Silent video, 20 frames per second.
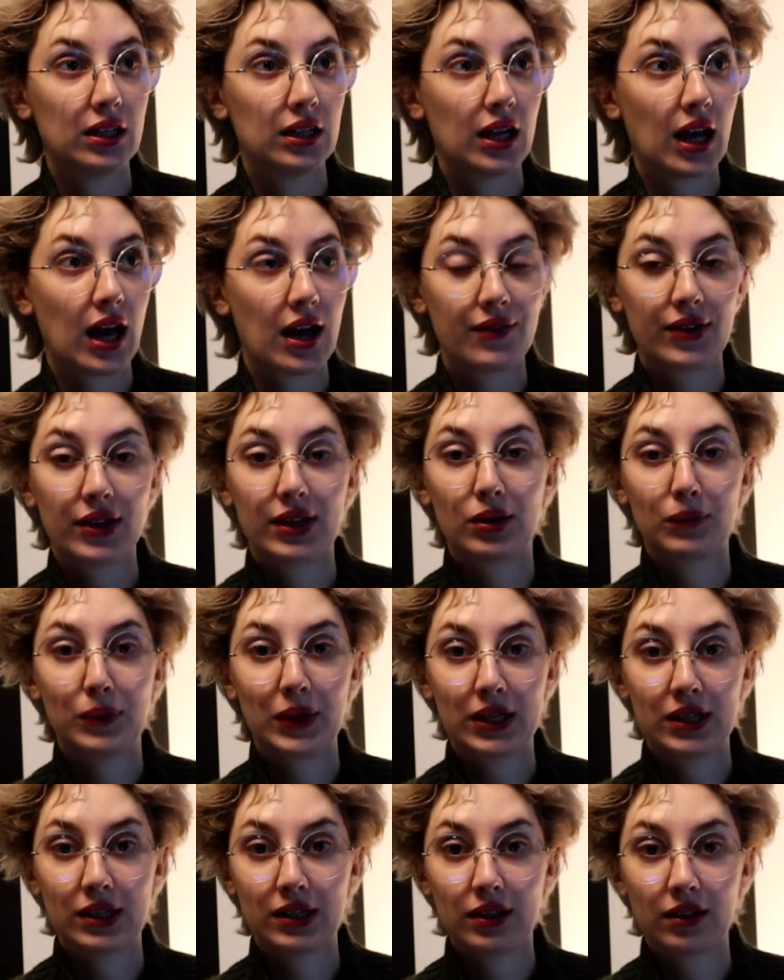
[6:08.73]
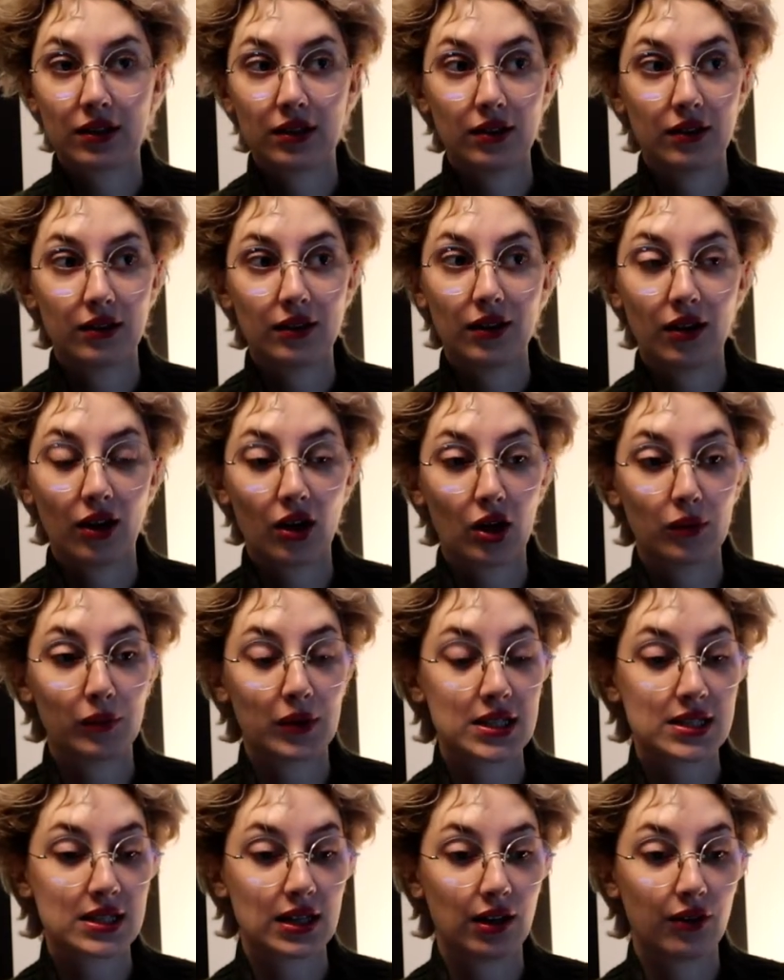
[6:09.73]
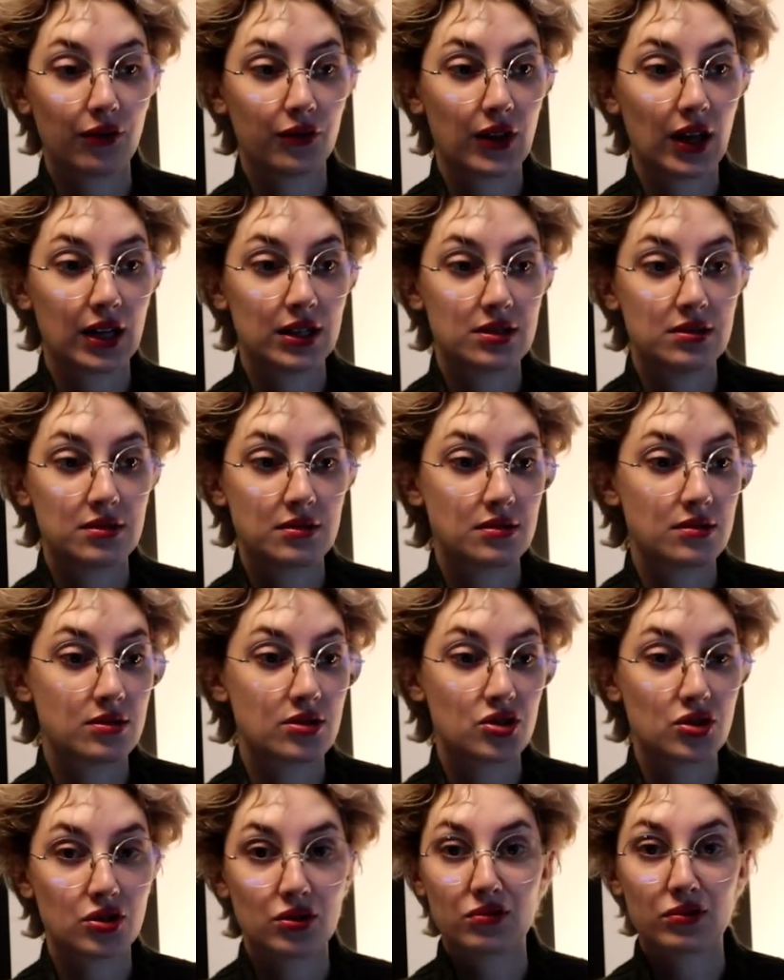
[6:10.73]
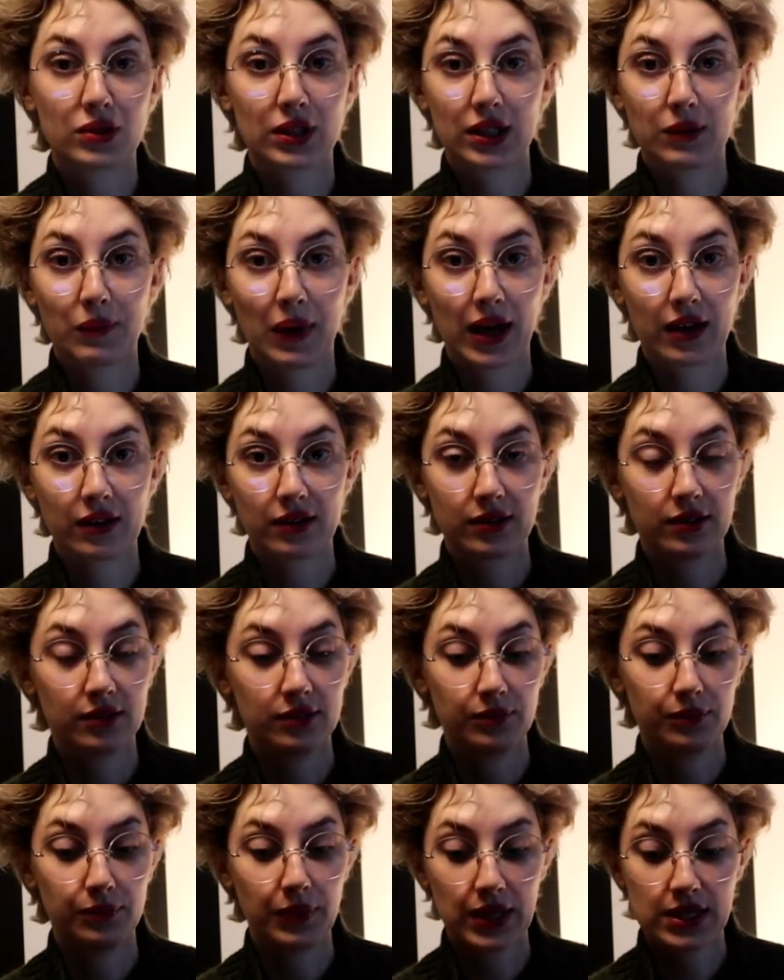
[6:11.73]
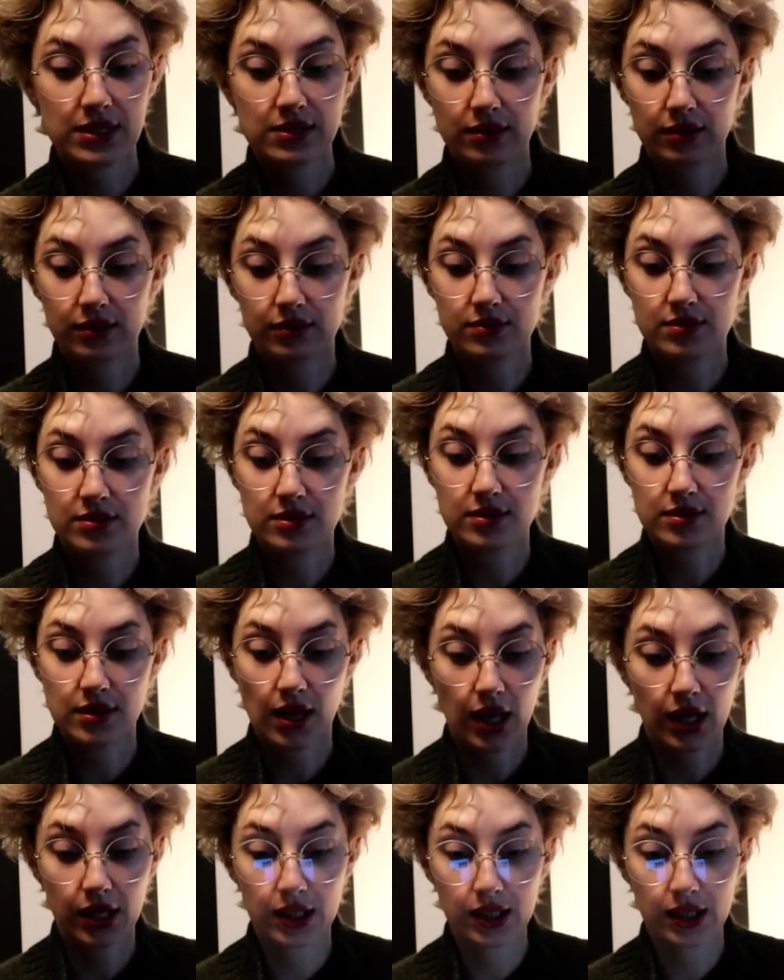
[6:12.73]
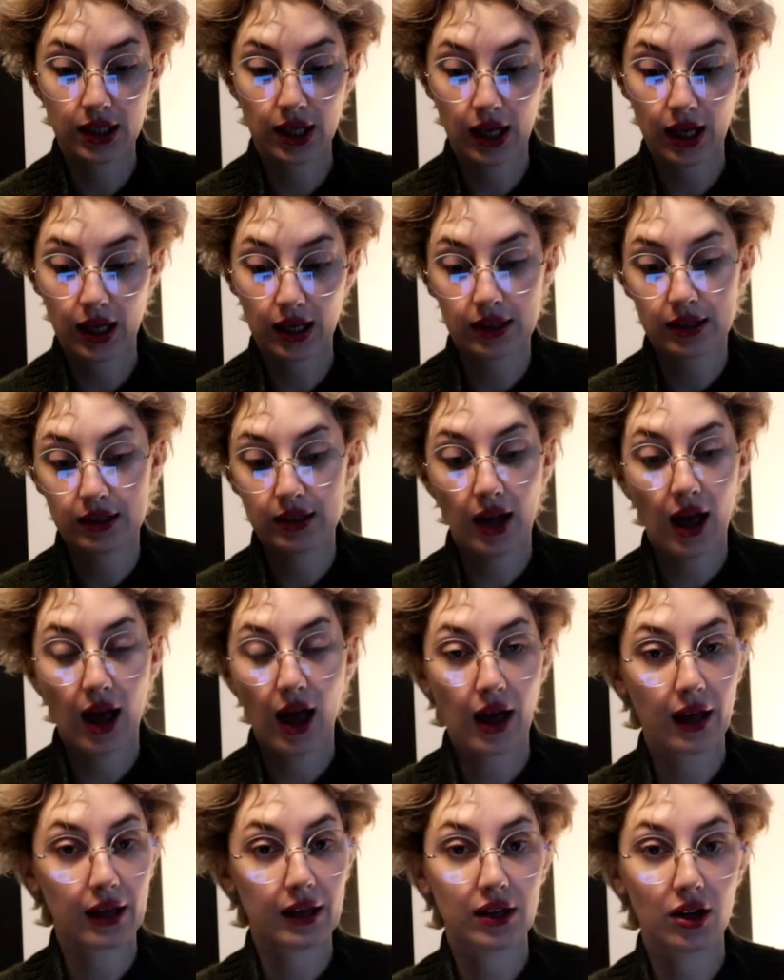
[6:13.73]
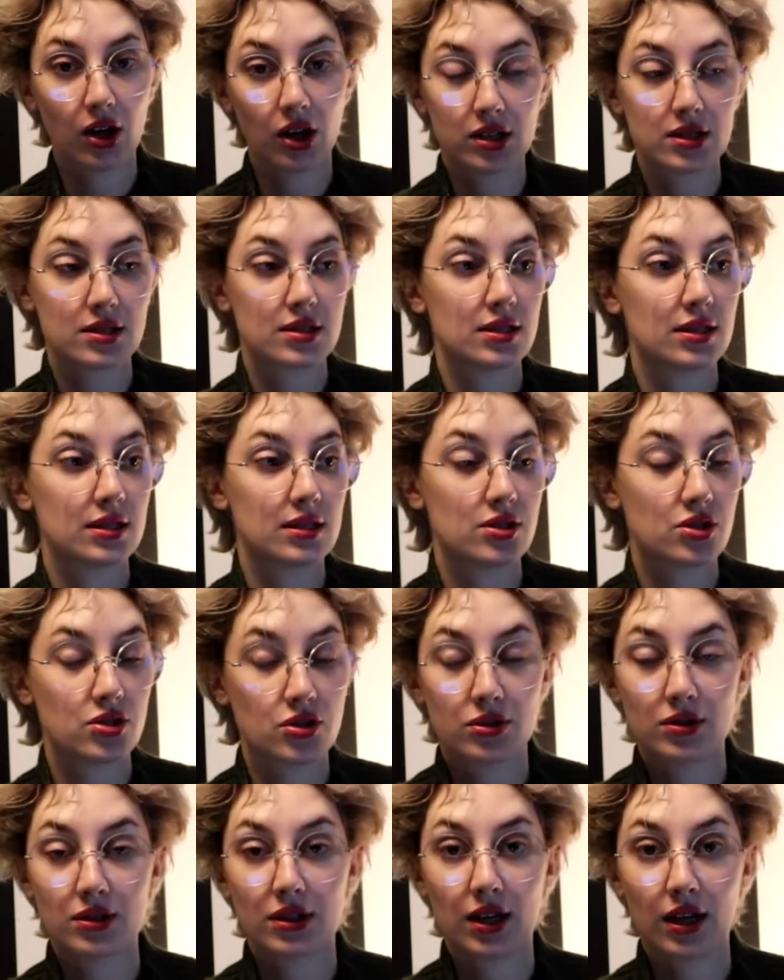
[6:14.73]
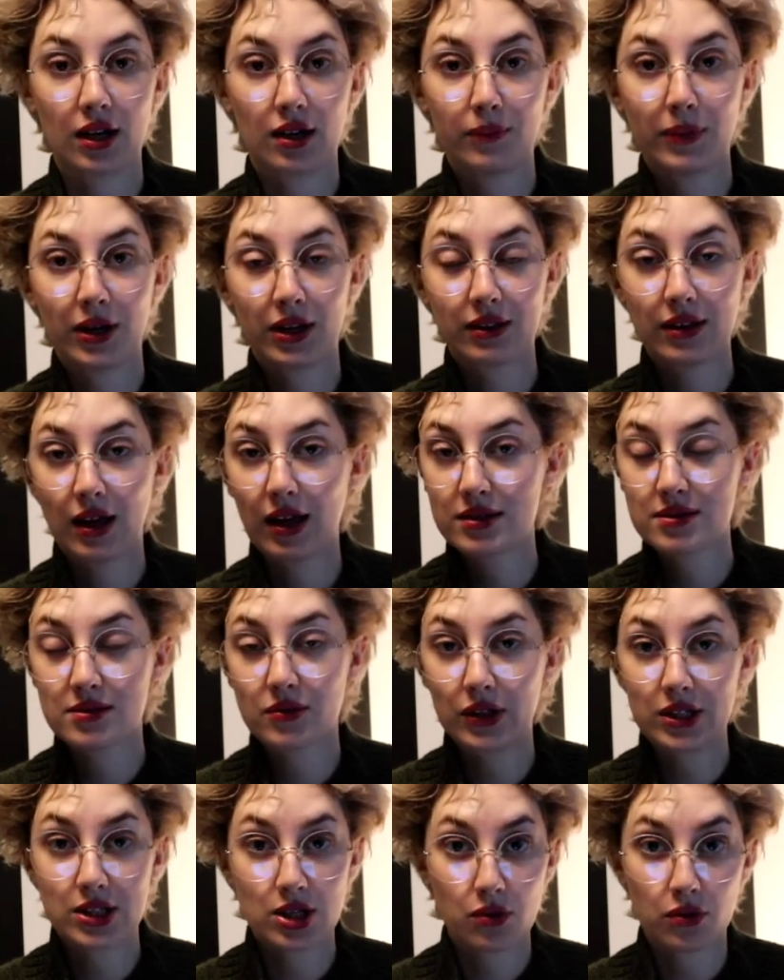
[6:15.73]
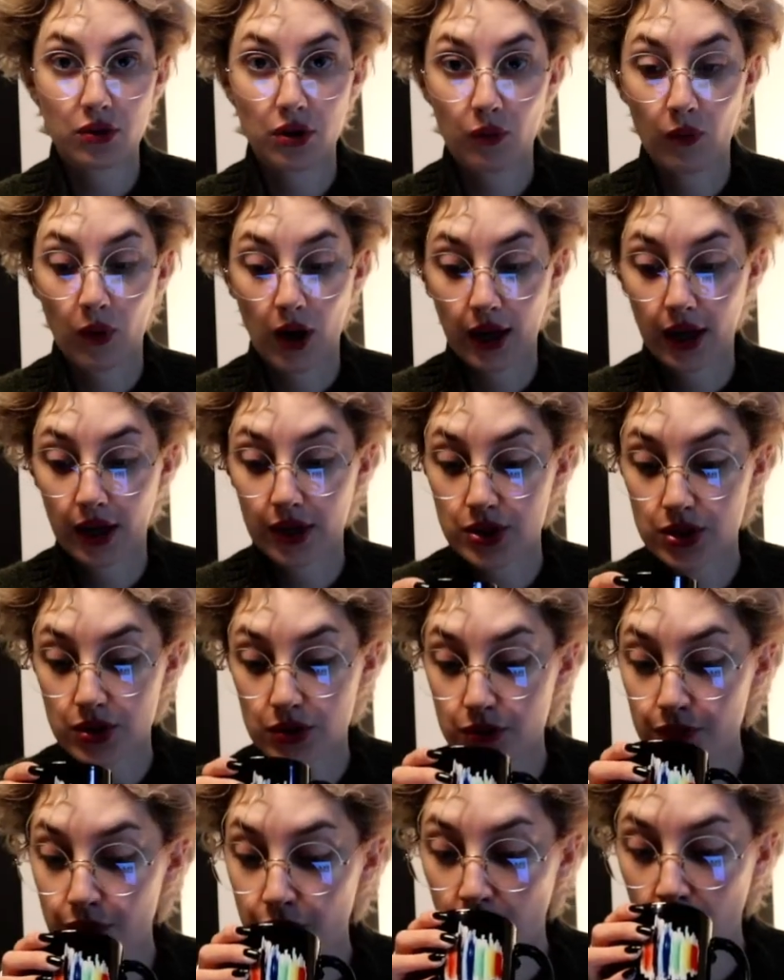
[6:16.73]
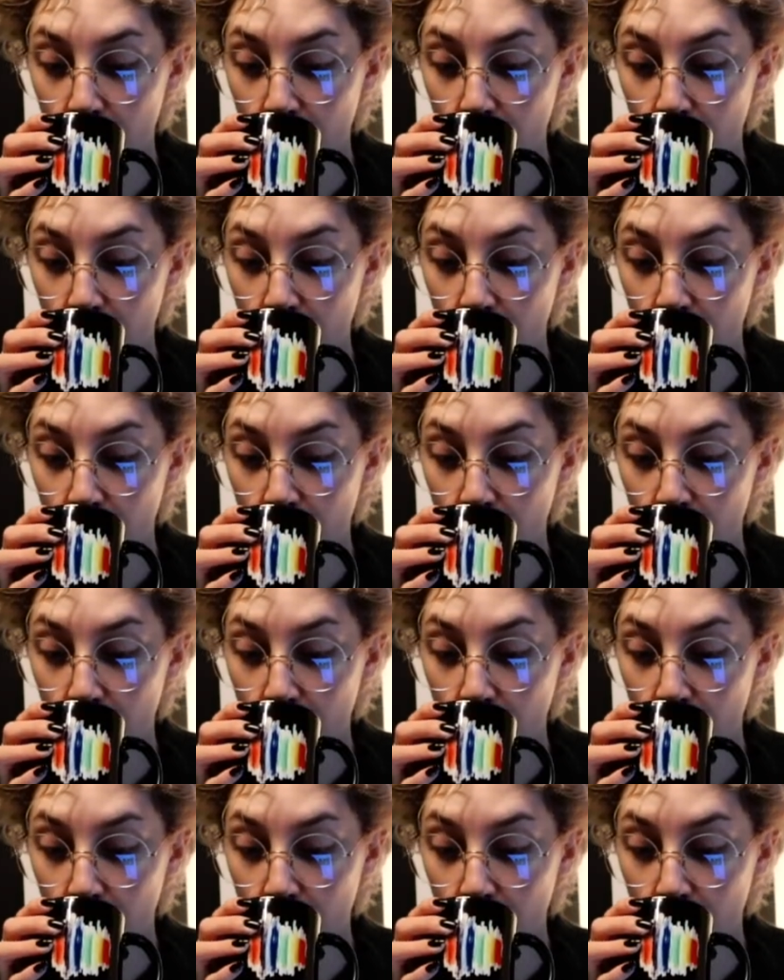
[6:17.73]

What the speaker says: having an opinion on myself that shouldn't really matter based on society, and I honestly shouldn't care about that, so I don't know why I do.